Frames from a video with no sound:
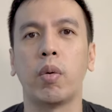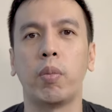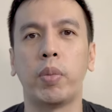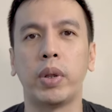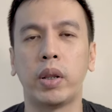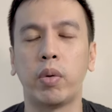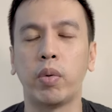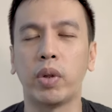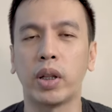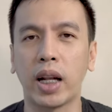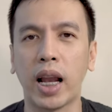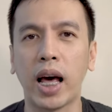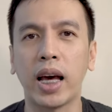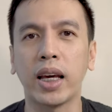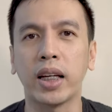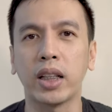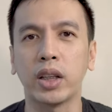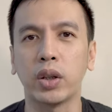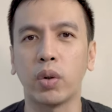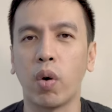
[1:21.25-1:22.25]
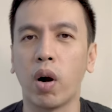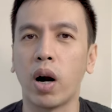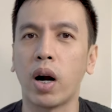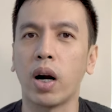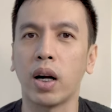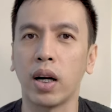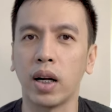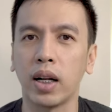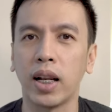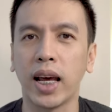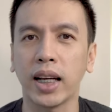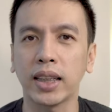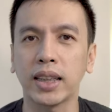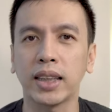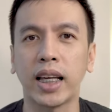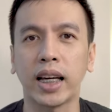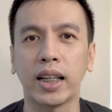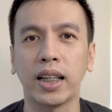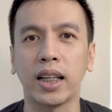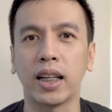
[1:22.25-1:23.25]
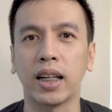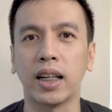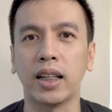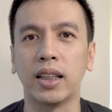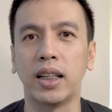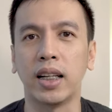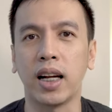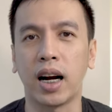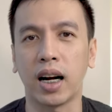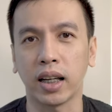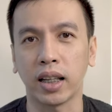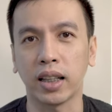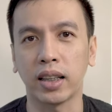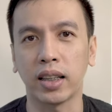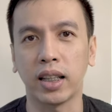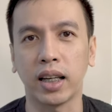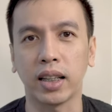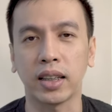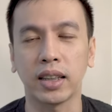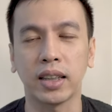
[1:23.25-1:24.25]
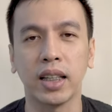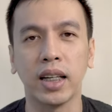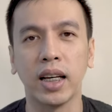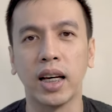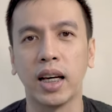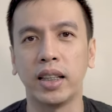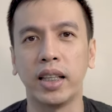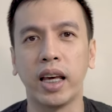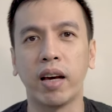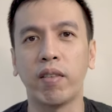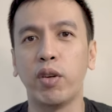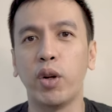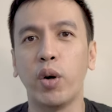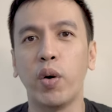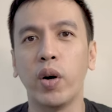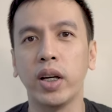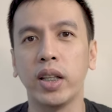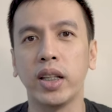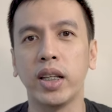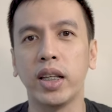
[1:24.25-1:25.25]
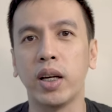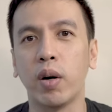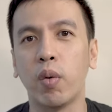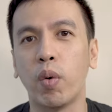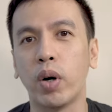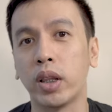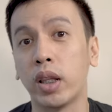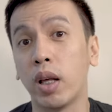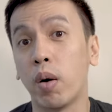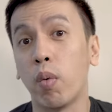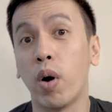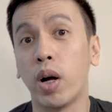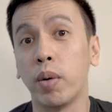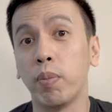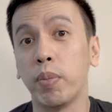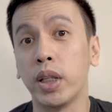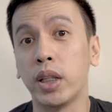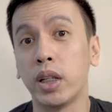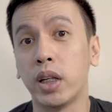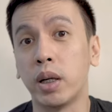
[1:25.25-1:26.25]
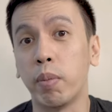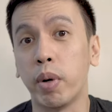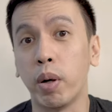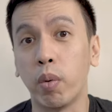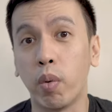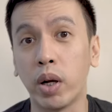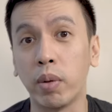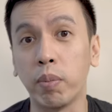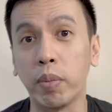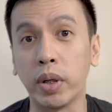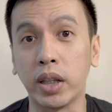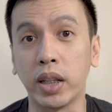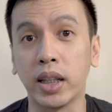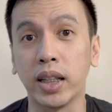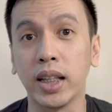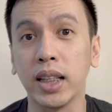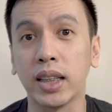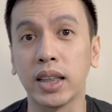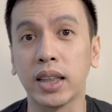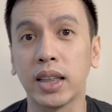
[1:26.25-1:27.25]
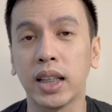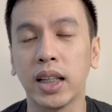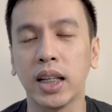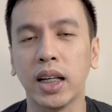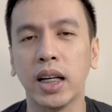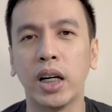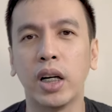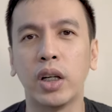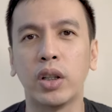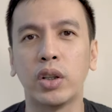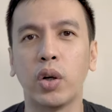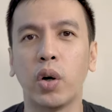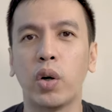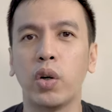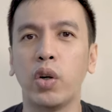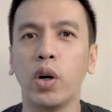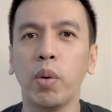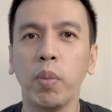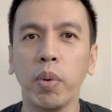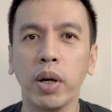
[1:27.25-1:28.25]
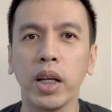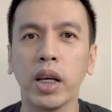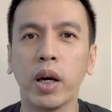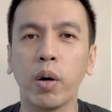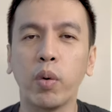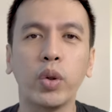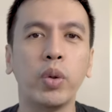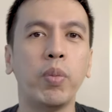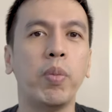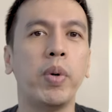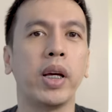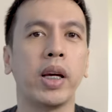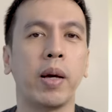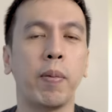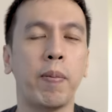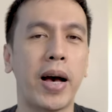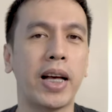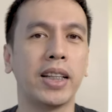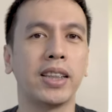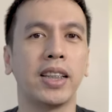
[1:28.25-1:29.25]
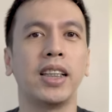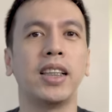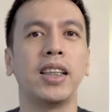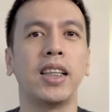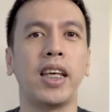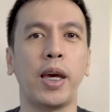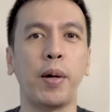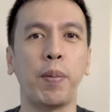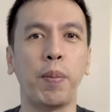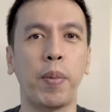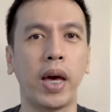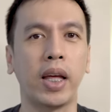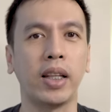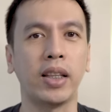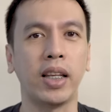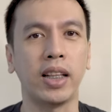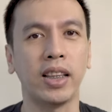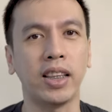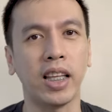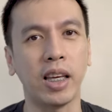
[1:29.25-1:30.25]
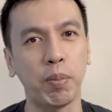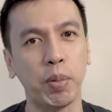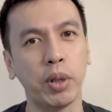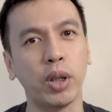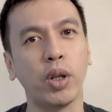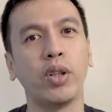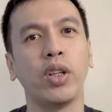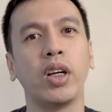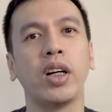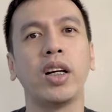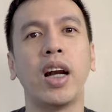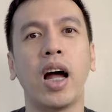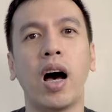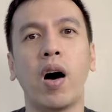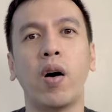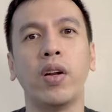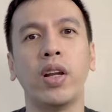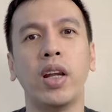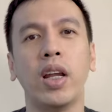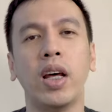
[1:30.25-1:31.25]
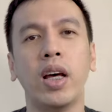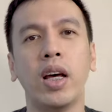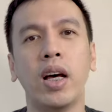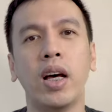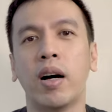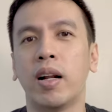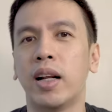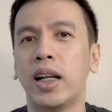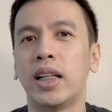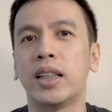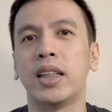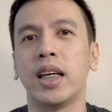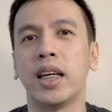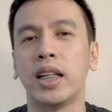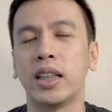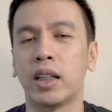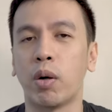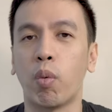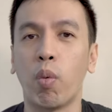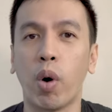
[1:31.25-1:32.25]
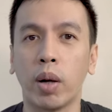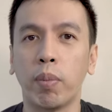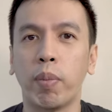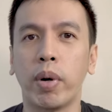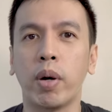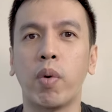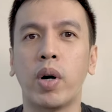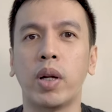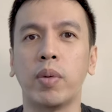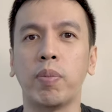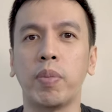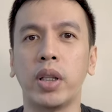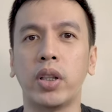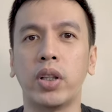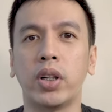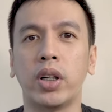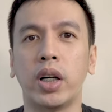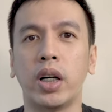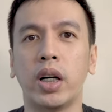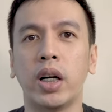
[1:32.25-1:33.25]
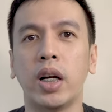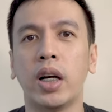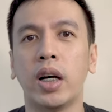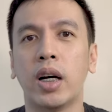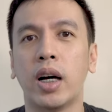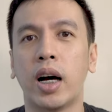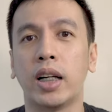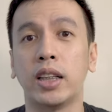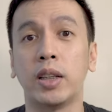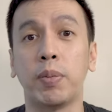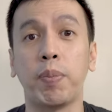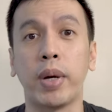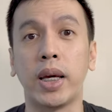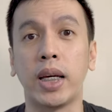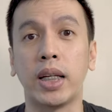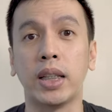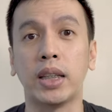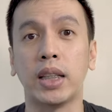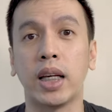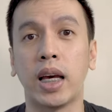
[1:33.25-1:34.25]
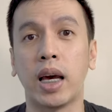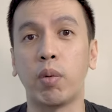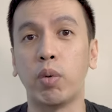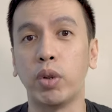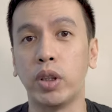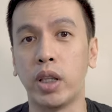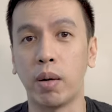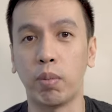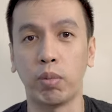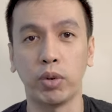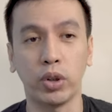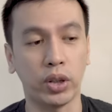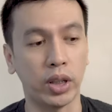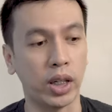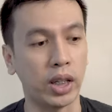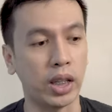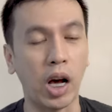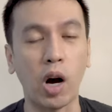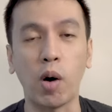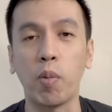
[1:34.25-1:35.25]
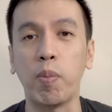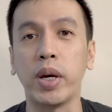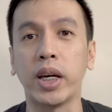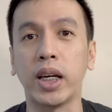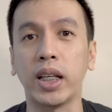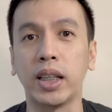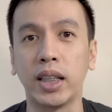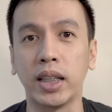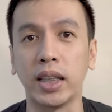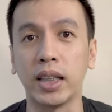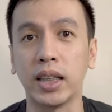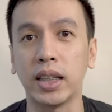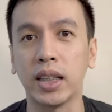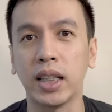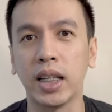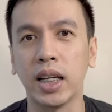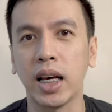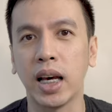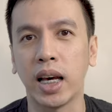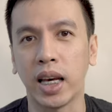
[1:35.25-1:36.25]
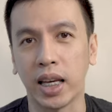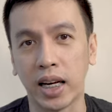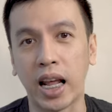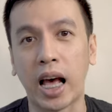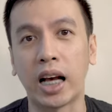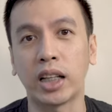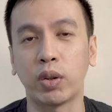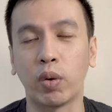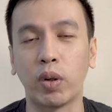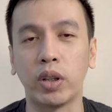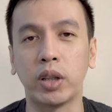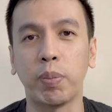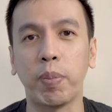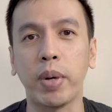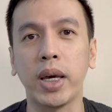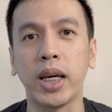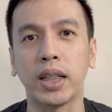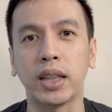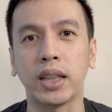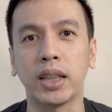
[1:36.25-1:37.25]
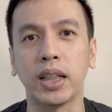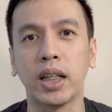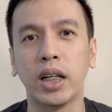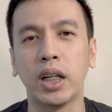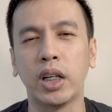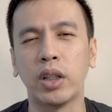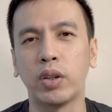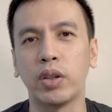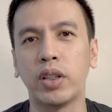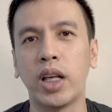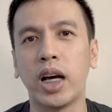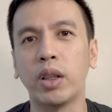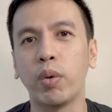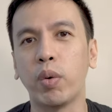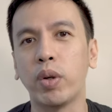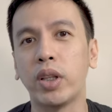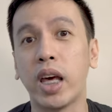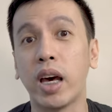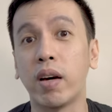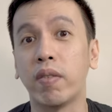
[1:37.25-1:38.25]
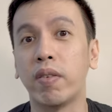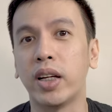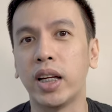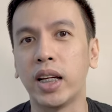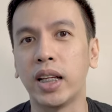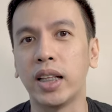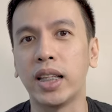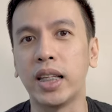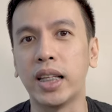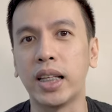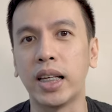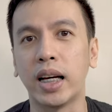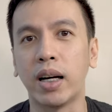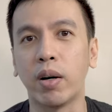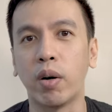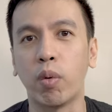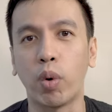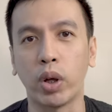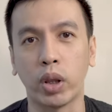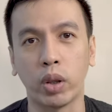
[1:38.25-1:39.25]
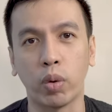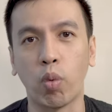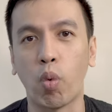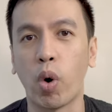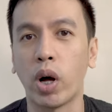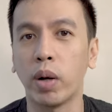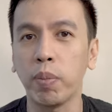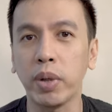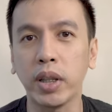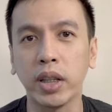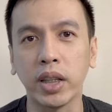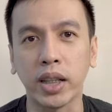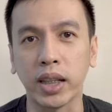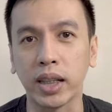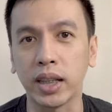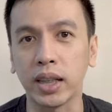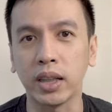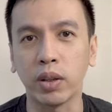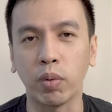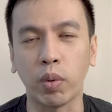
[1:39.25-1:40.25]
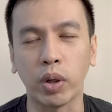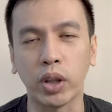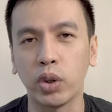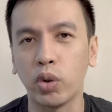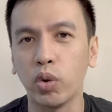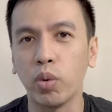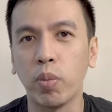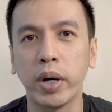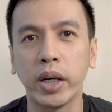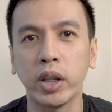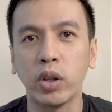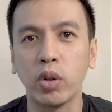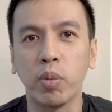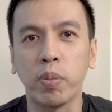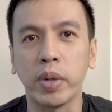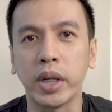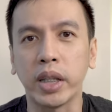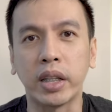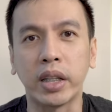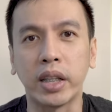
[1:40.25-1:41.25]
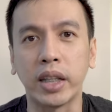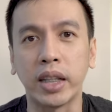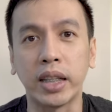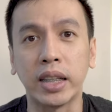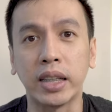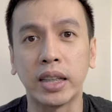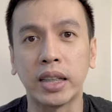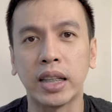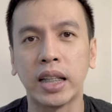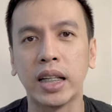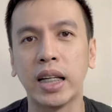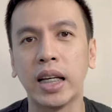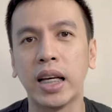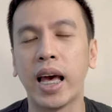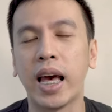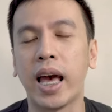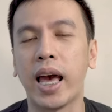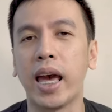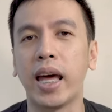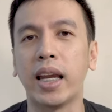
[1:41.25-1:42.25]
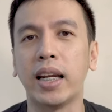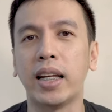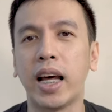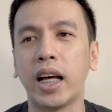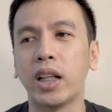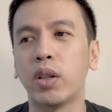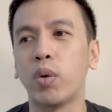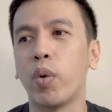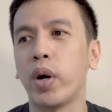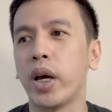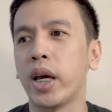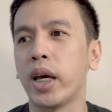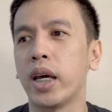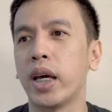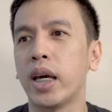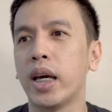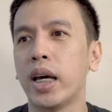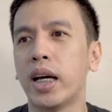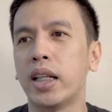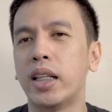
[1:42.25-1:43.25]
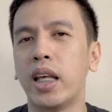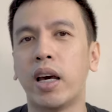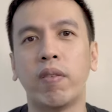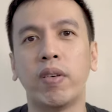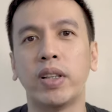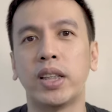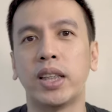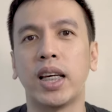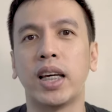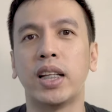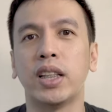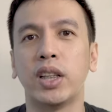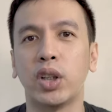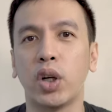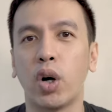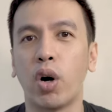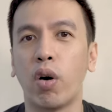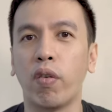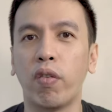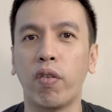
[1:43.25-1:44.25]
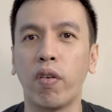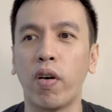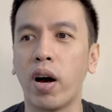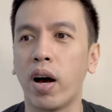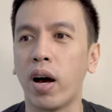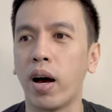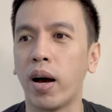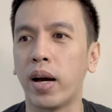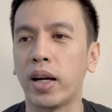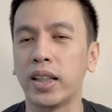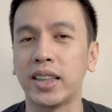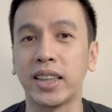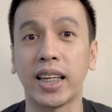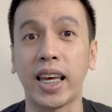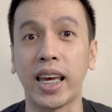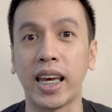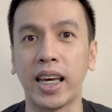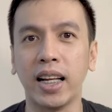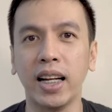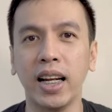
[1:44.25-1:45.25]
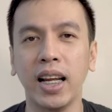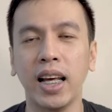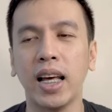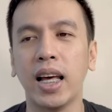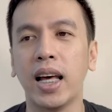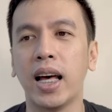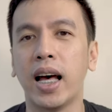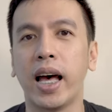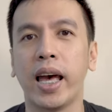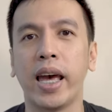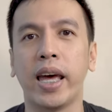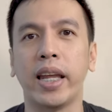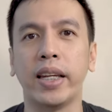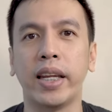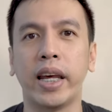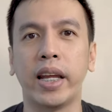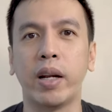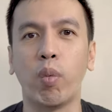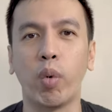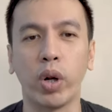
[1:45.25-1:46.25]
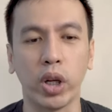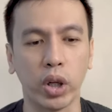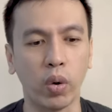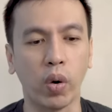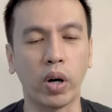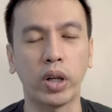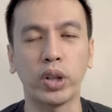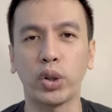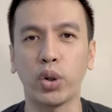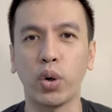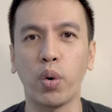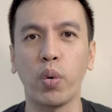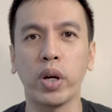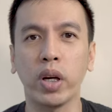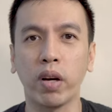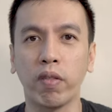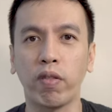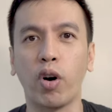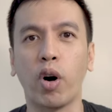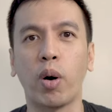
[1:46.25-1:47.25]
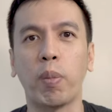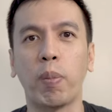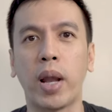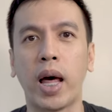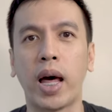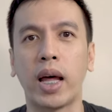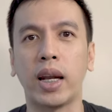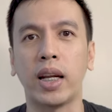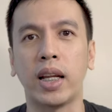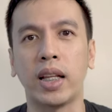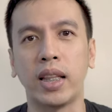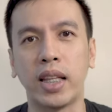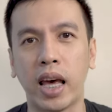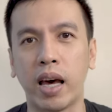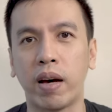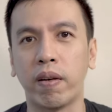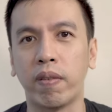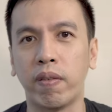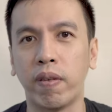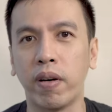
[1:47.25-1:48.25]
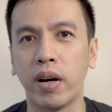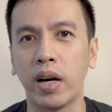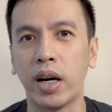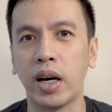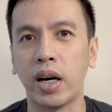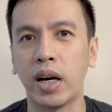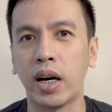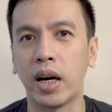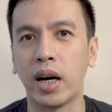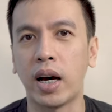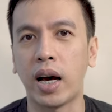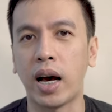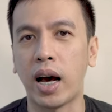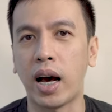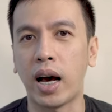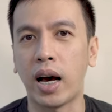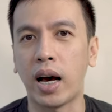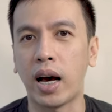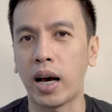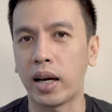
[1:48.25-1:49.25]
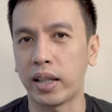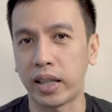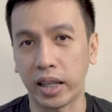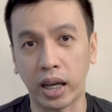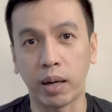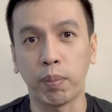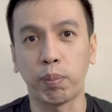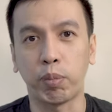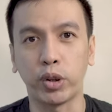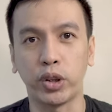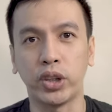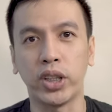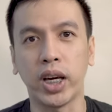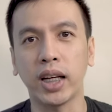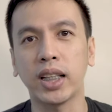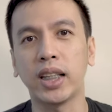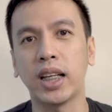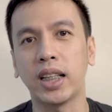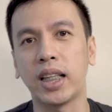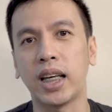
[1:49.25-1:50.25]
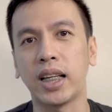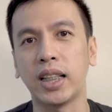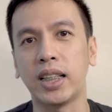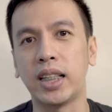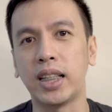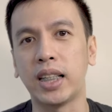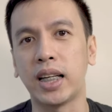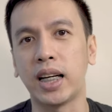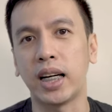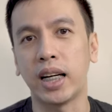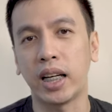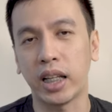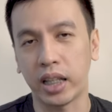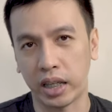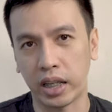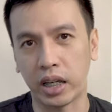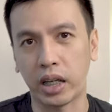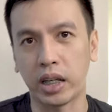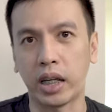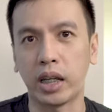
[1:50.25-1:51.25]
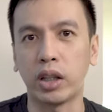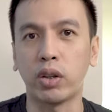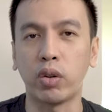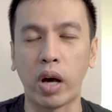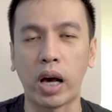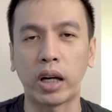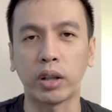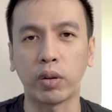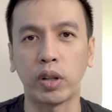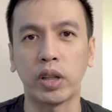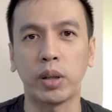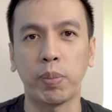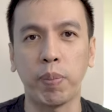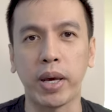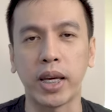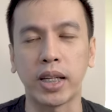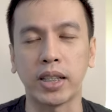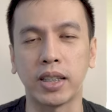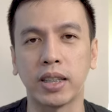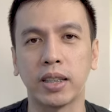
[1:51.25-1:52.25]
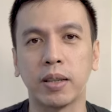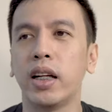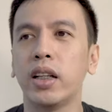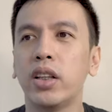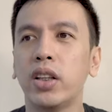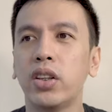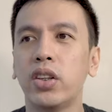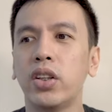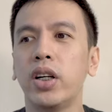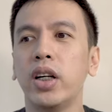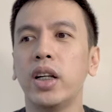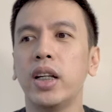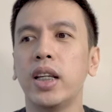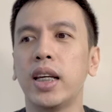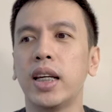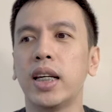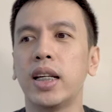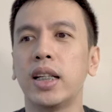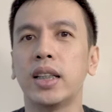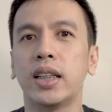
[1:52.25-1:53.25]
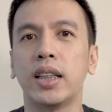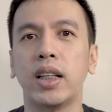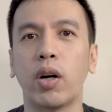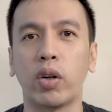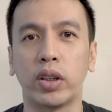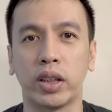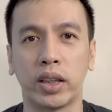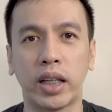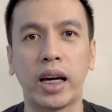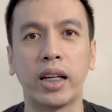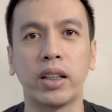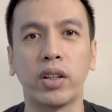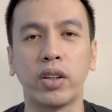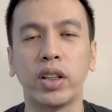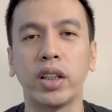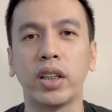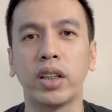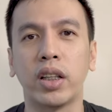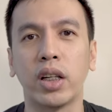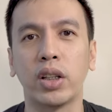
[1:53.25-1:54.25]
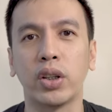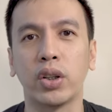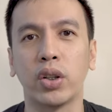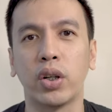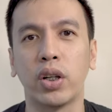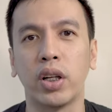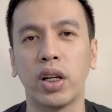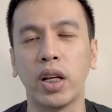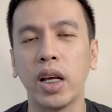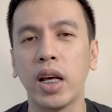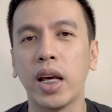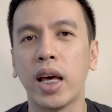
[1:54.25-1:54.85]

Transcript: But with clients who are less technical than architects, they have no idea what a 1 meter by 1 meter is. So normally I would bring a masking tape and then tape it on the ground let's say it's a 1 by 1 meter uh, space, I would demonstrate how big it is in actual space. So that way they have an idea what 1 meter is, what 2 by 2 meter is, and that way they have a sense of uh, scale. And then when you are showing a floor plan, they have they can project that idea into actual space. And the third is site orientation.